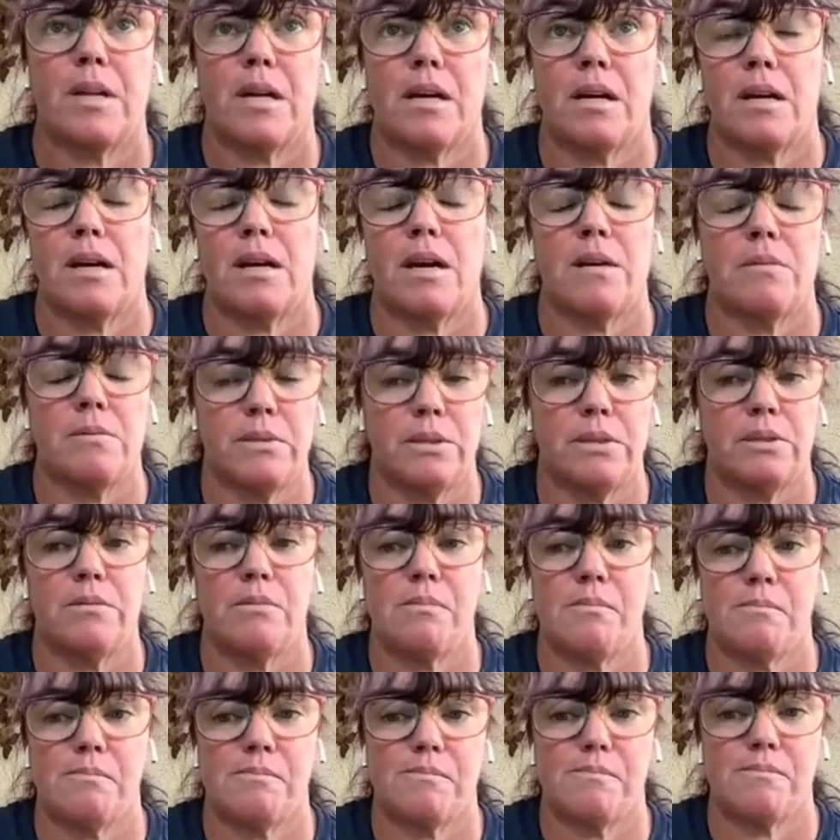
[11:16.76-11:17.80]
I, I
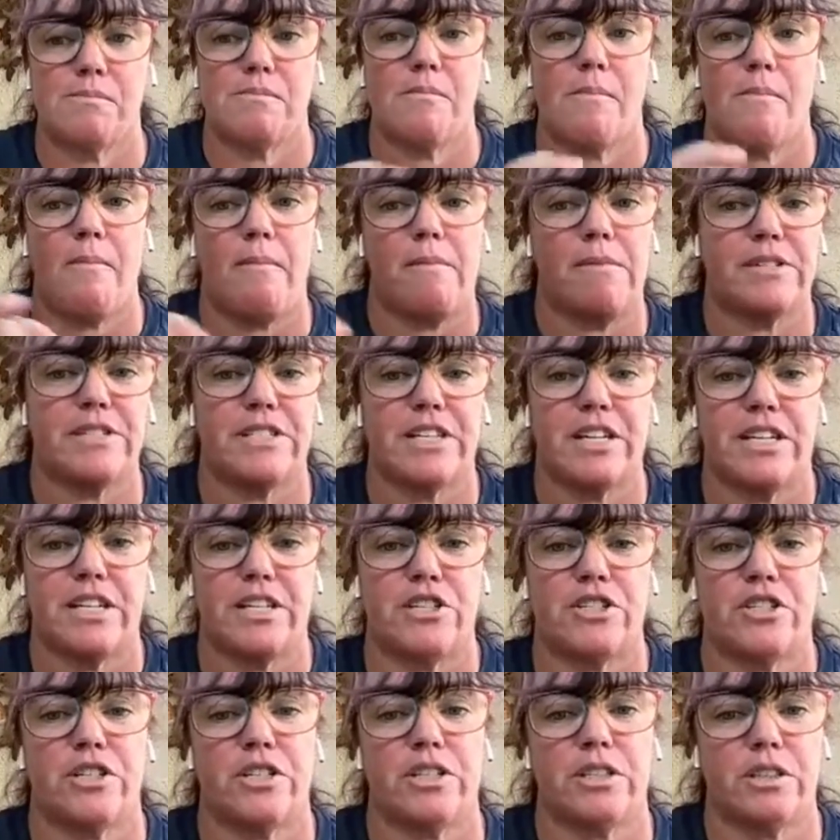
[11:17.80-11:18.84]
will
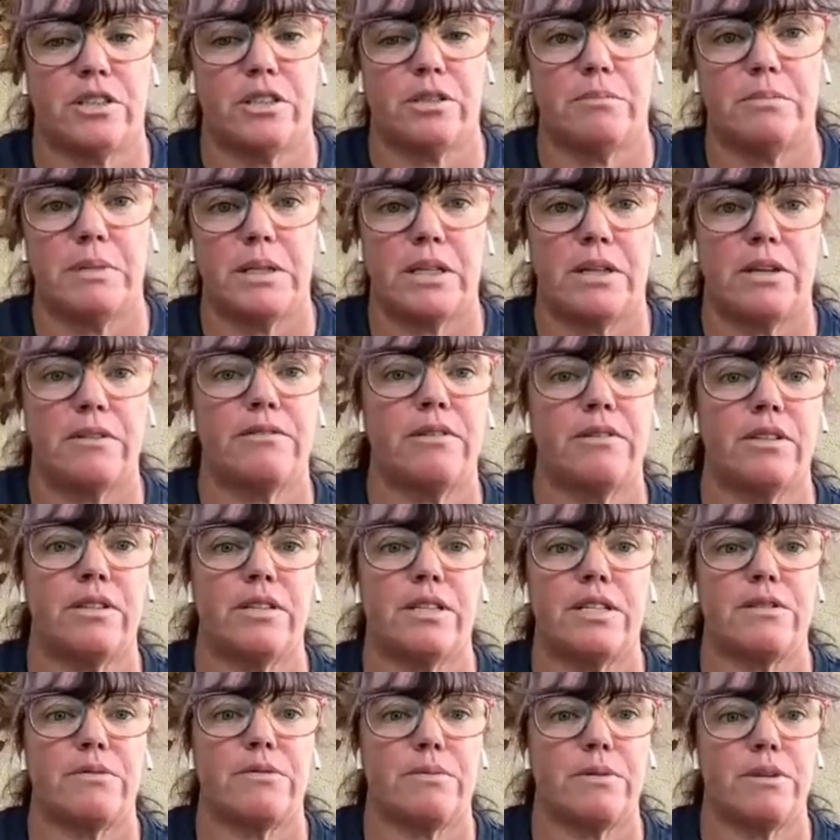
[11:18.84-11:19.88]
tangent a little bit off on
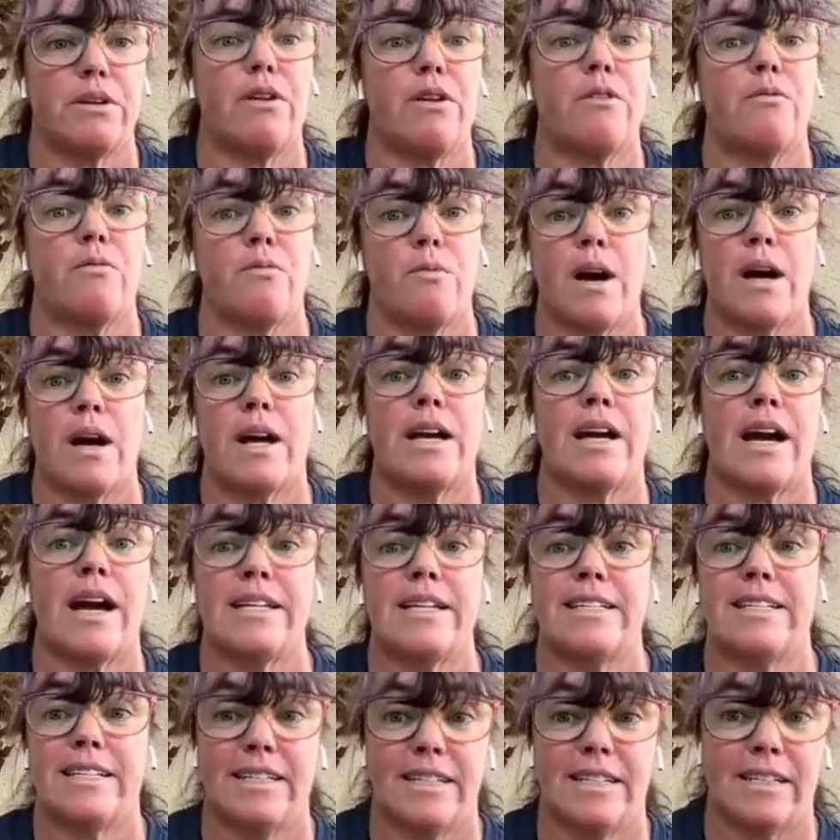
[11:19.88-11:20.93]
this one of why
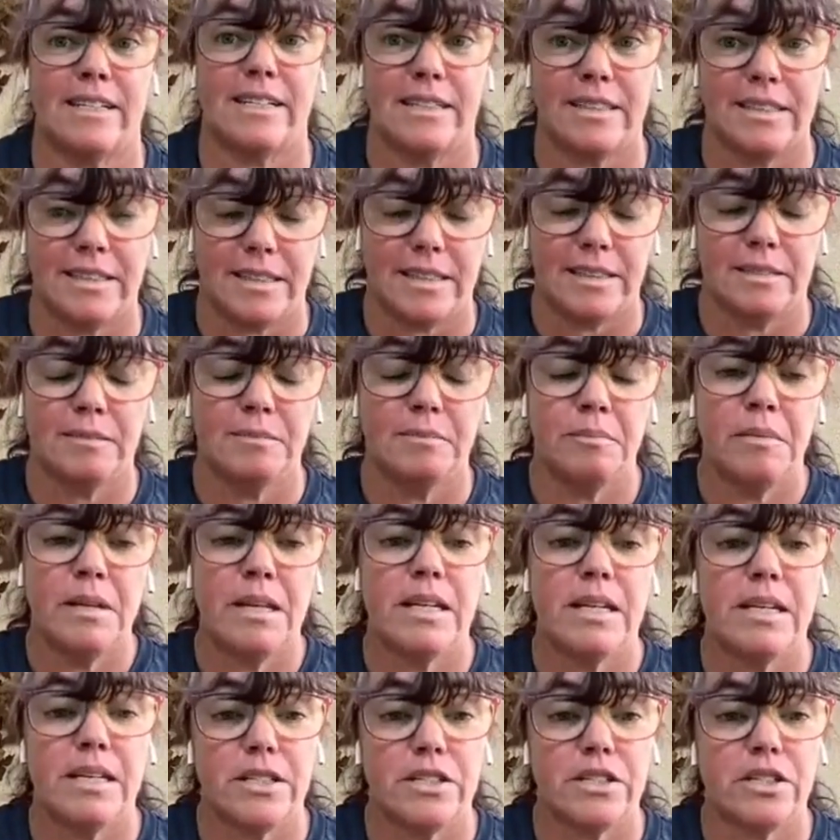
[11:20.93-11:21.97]
I did not.
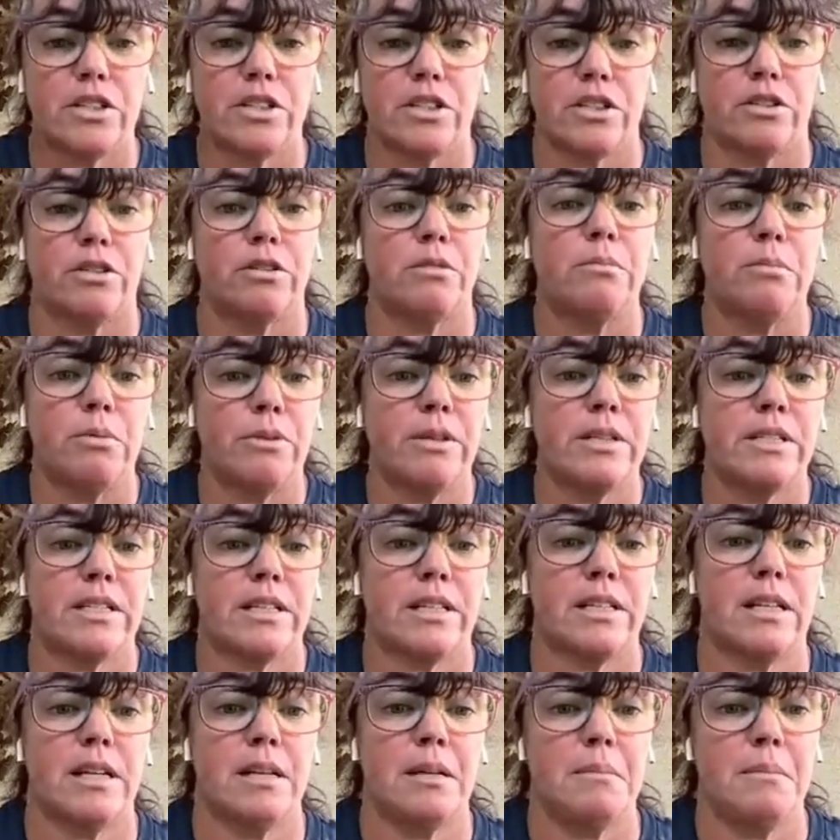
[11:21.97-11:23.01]
It's a good old boys
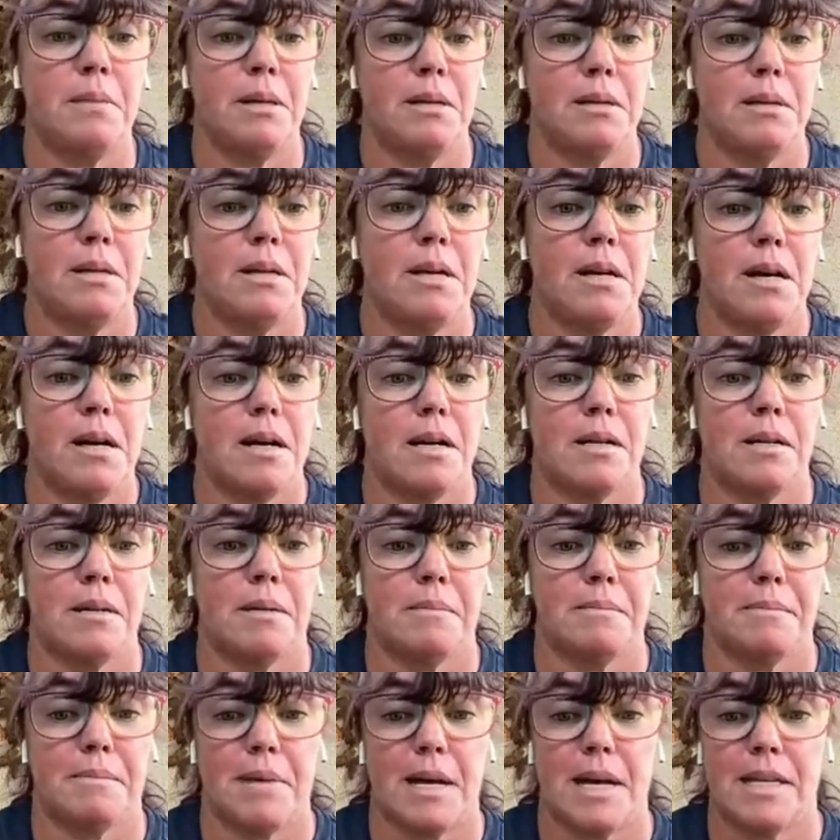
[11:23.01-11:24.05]
club.
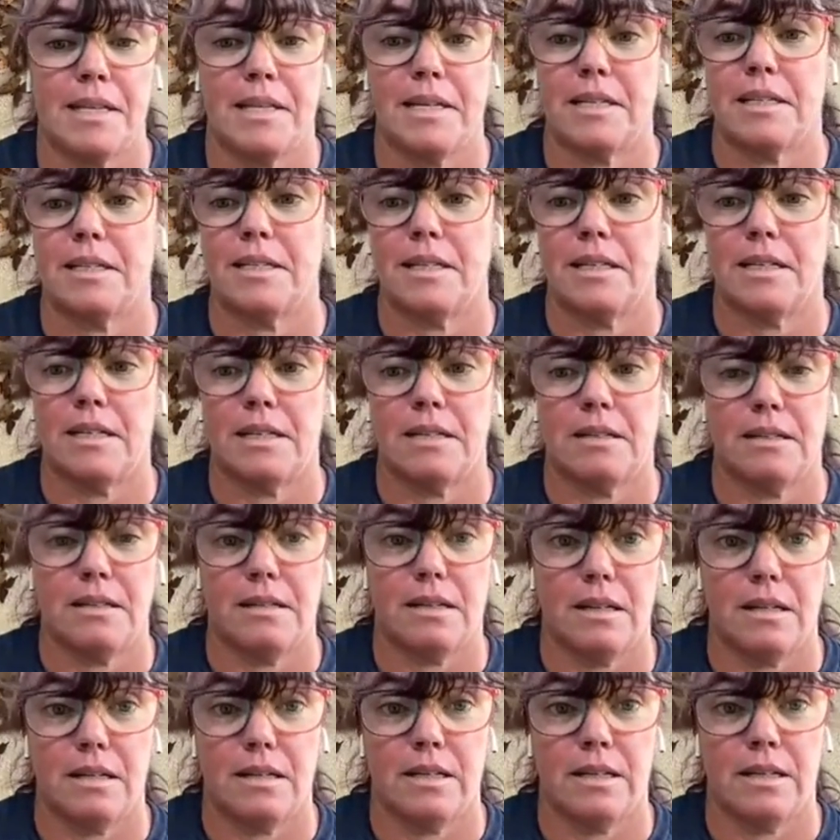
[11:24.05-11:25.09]
Um, I think that
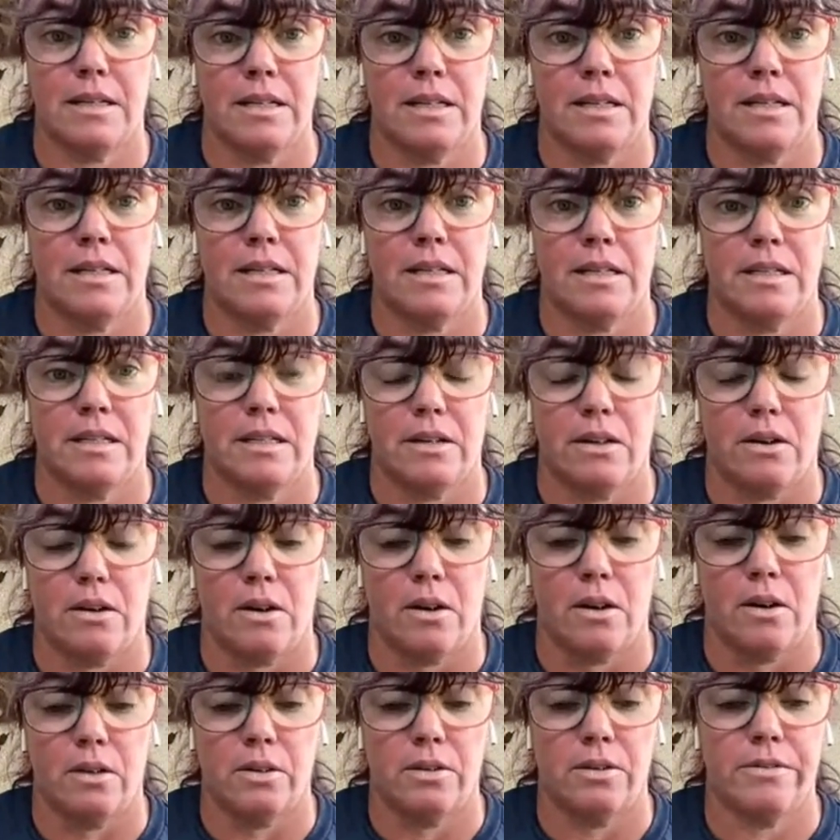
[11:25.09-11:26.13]
in
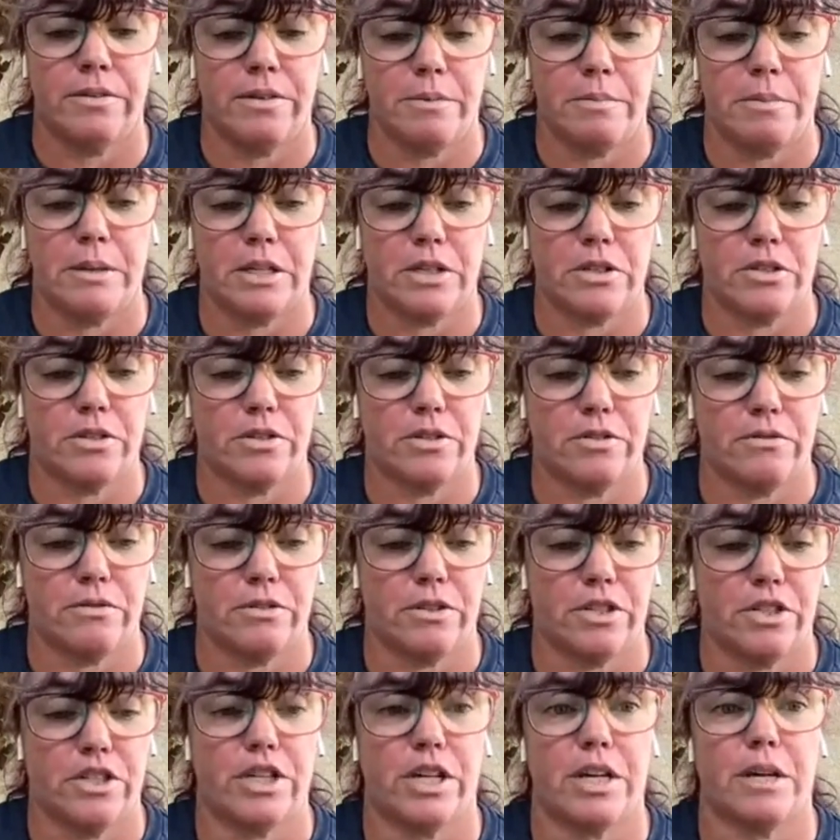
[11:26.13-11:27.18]
all of the pictures
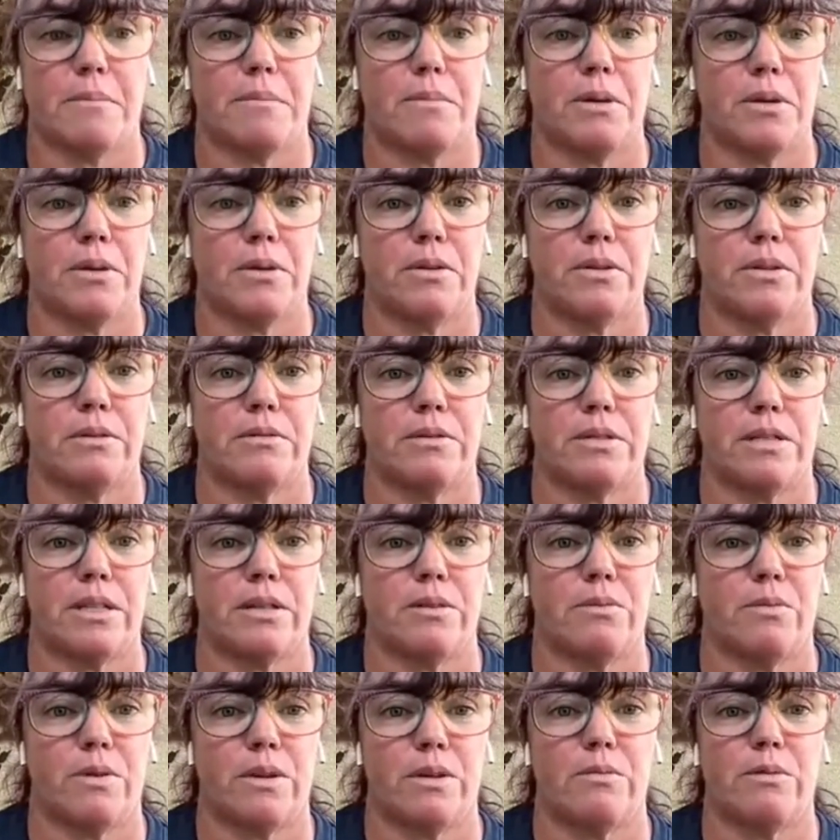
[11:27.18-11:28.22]
for the chamber, there was
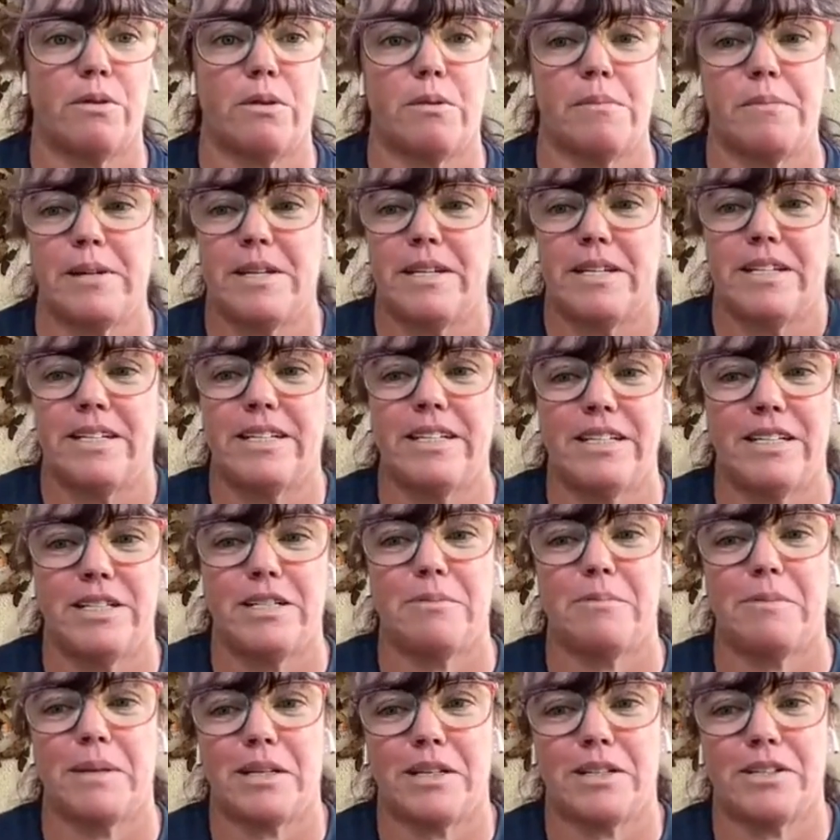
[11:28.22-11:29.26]
like one woman in
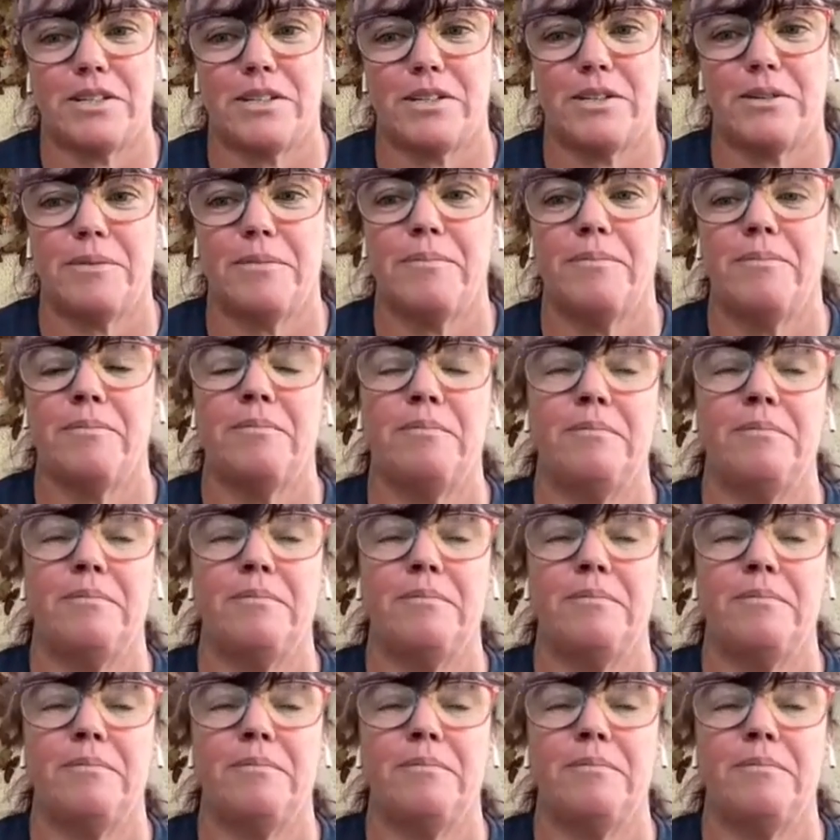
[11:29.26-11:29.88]
each picture.